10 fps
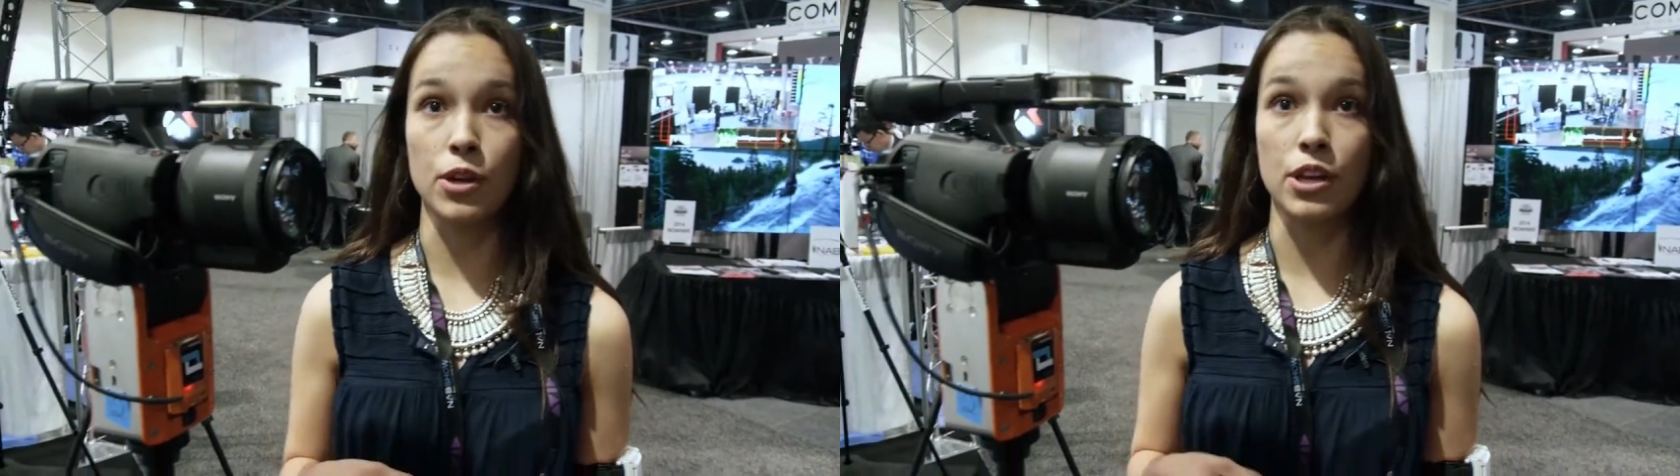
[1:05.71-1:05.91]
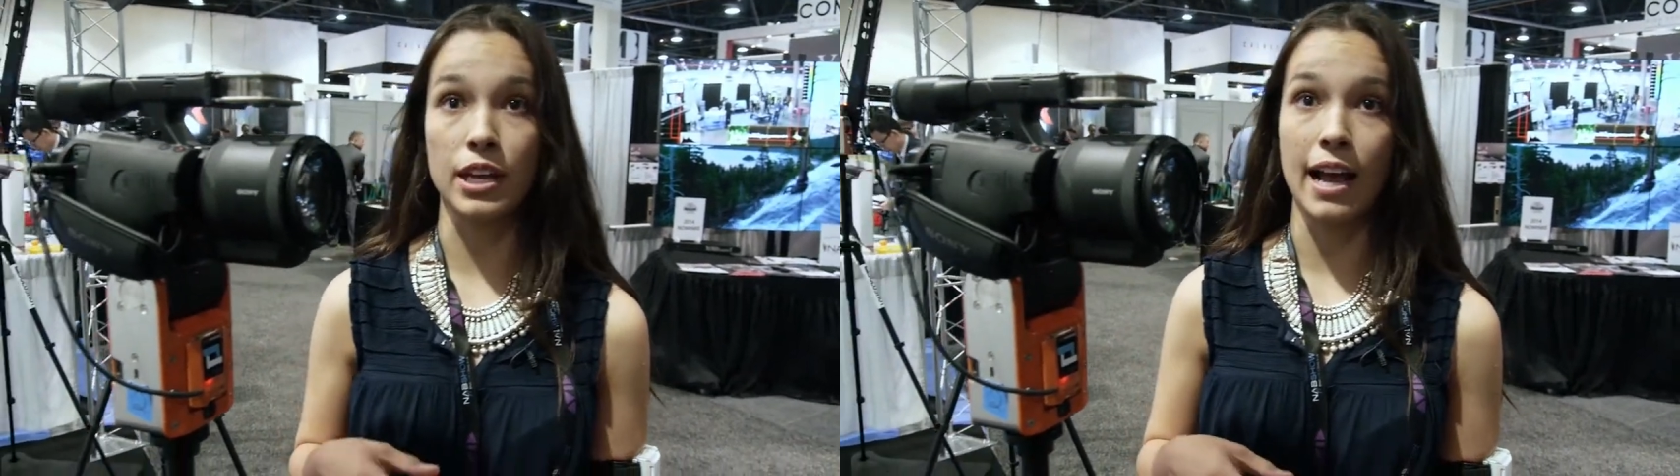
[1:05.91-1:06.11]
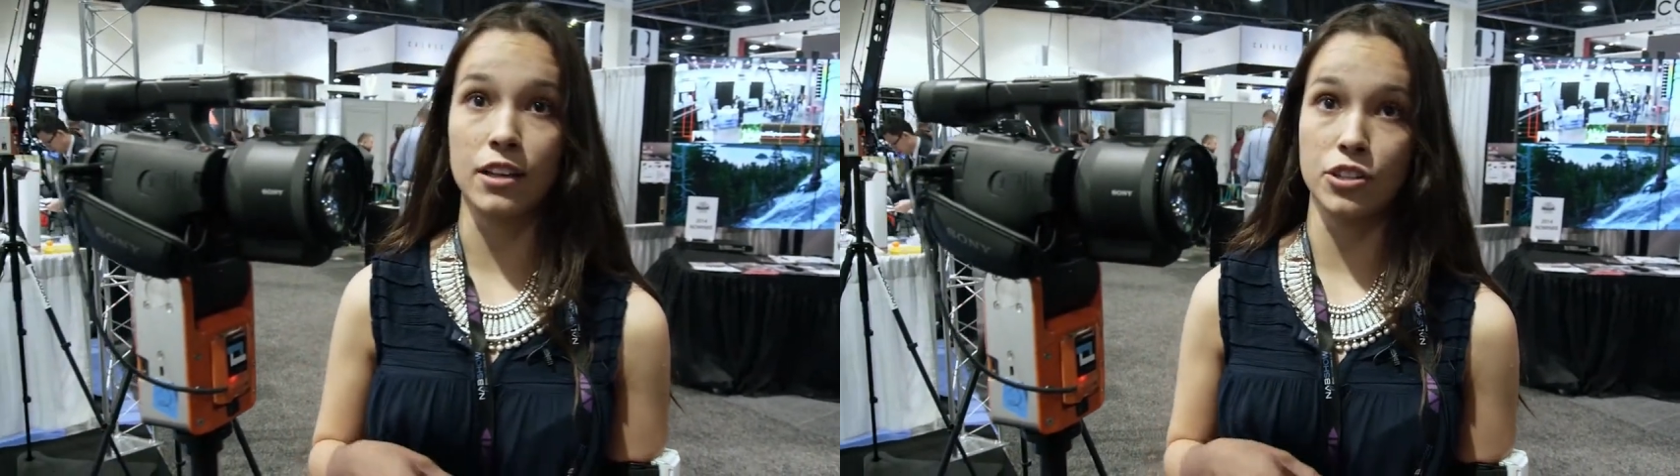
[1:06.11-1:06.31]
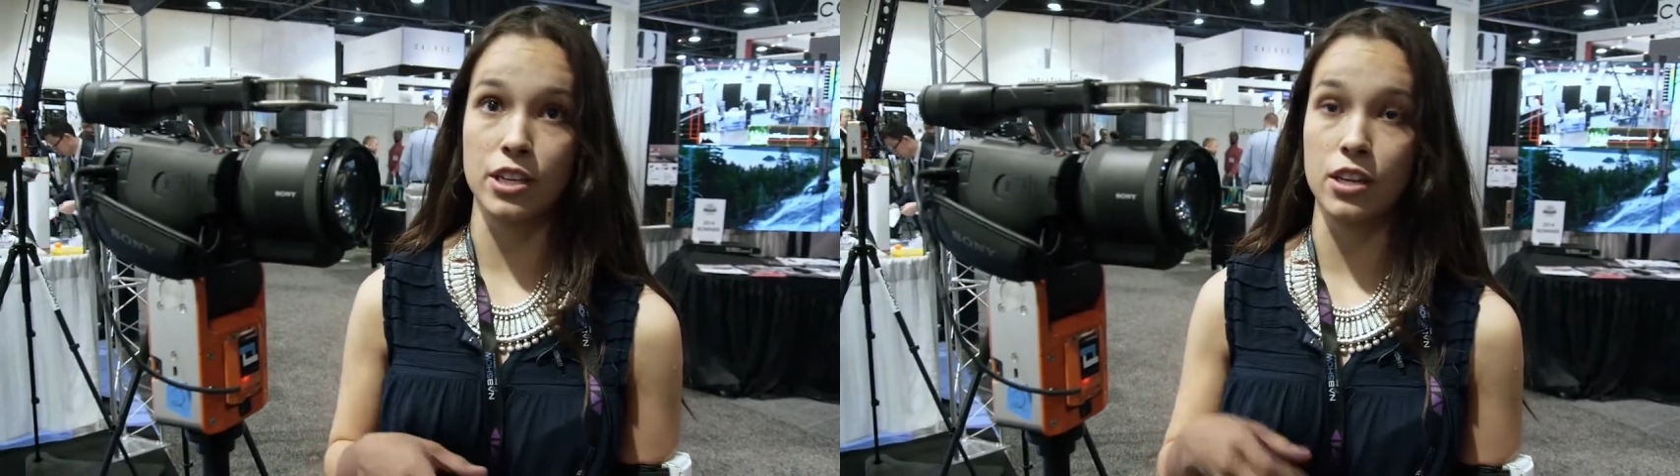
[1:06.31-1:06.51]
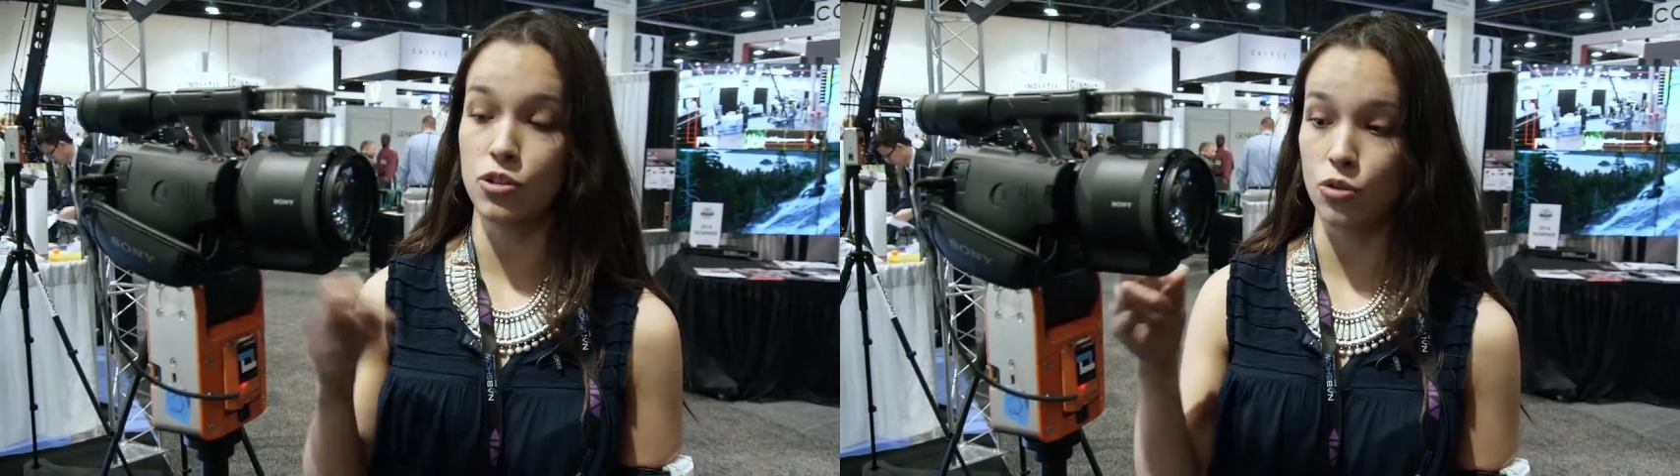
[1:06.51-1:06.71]
where you could
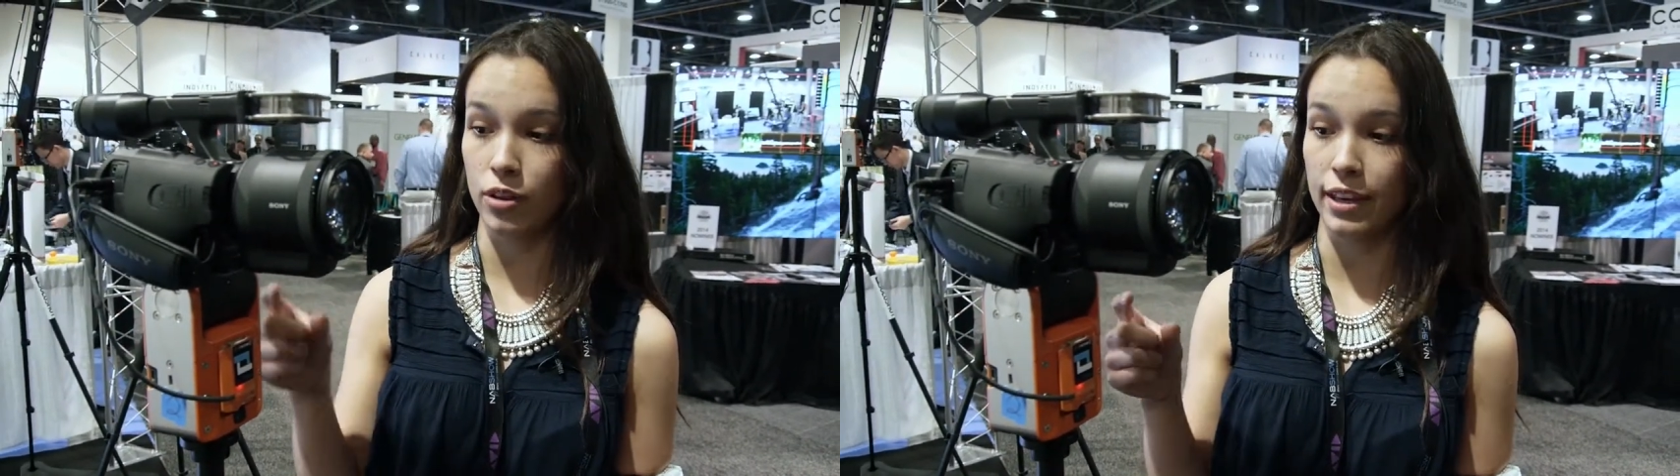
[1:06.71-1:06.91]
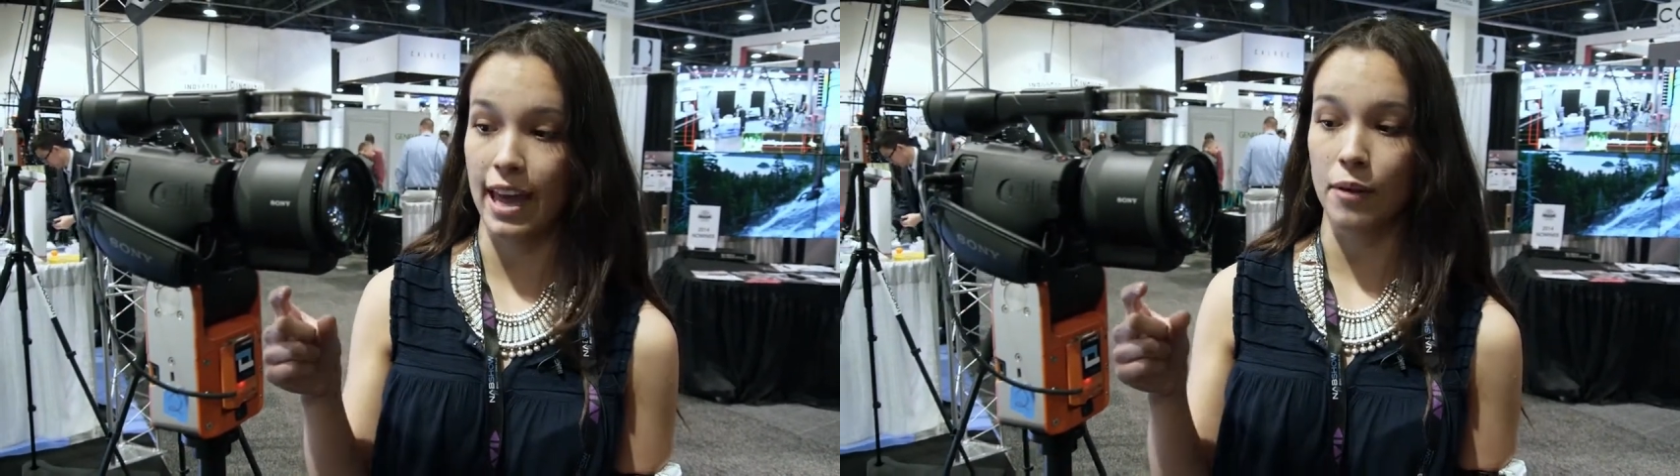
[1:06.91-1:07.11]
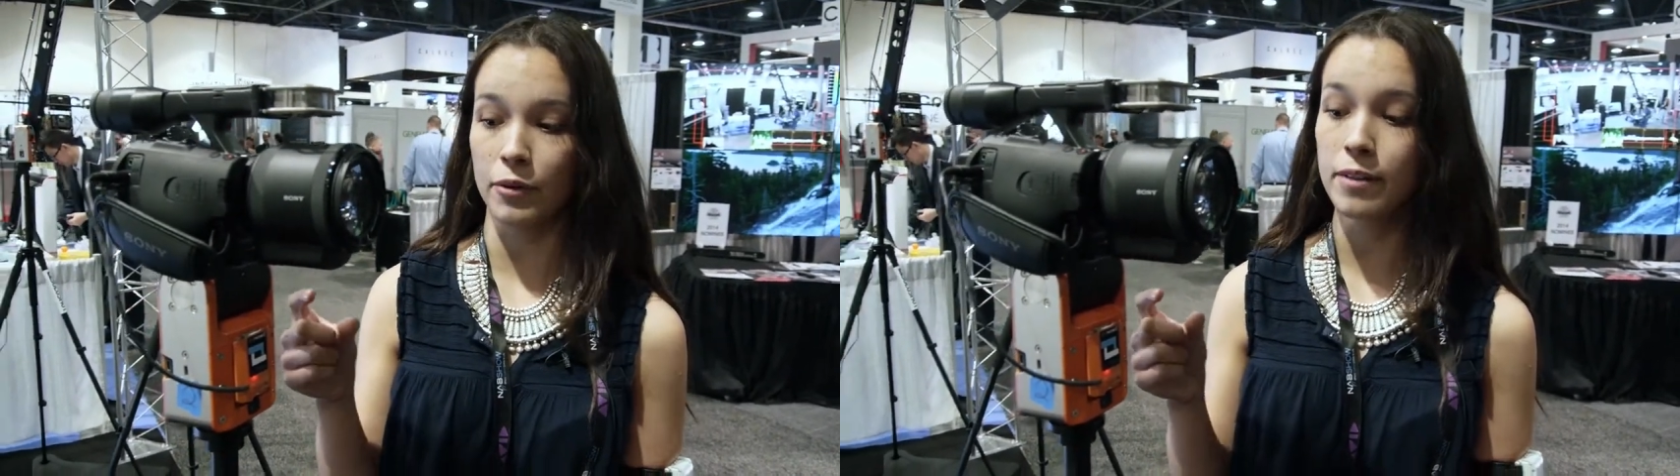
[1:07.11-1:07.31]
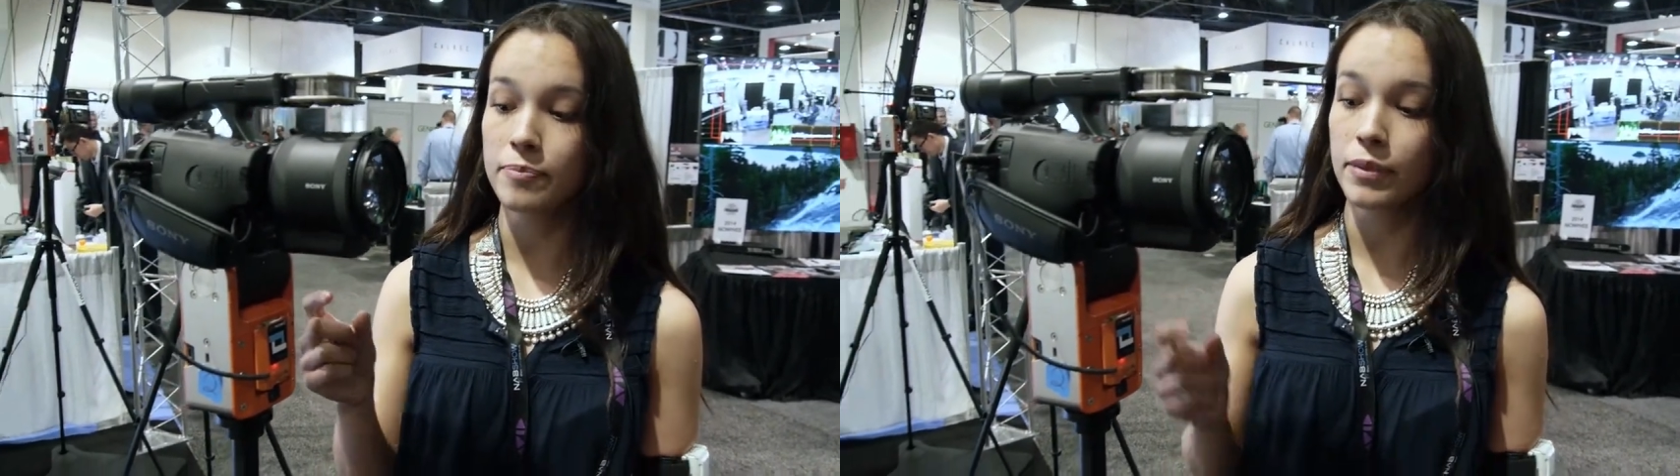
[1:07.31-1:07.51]
actually control the camera.